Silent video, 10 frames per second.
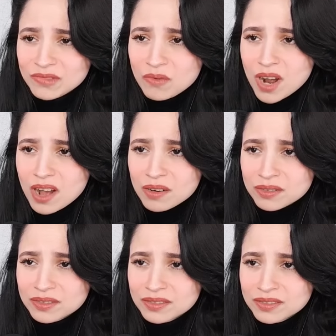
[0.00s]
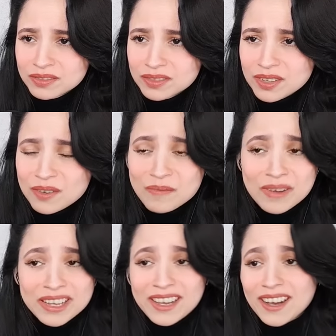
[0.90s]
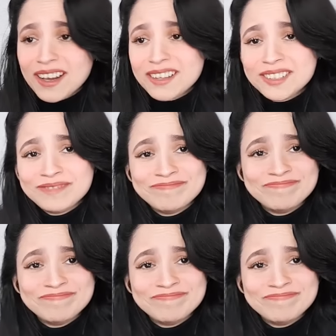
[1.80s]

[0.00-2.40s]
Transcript: Wow. Oh my god.